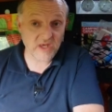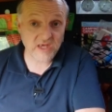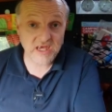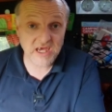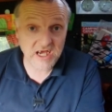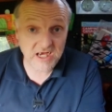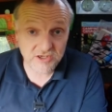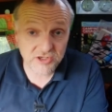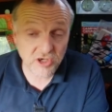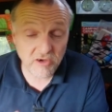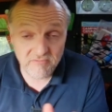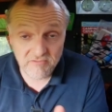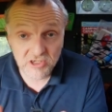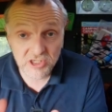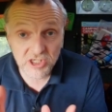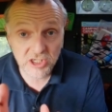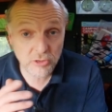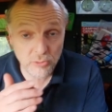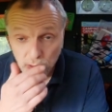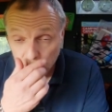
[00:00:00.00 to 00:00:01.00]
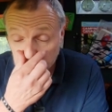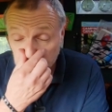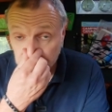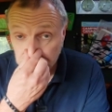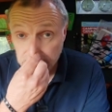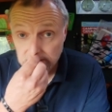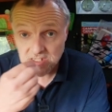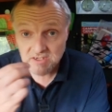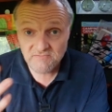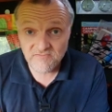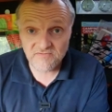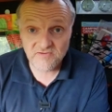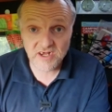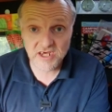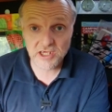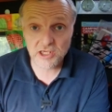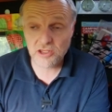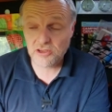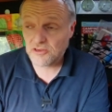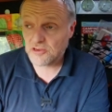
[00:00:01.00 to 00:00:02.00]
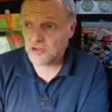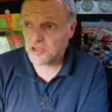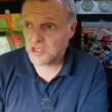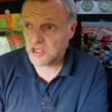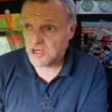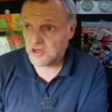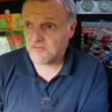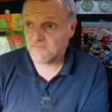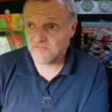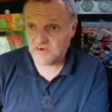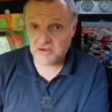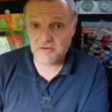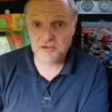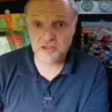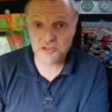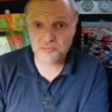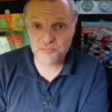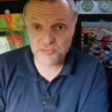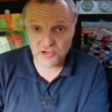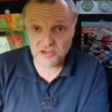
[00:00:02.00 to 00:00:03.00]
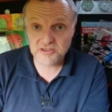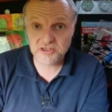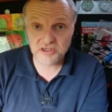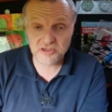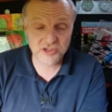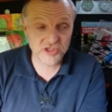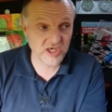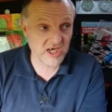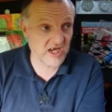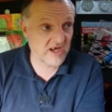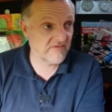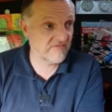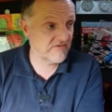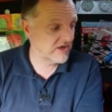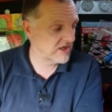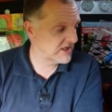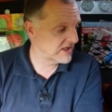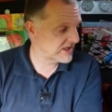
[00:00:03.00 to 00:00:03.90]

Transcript: Yes, obviously you want to inflate the various products you have.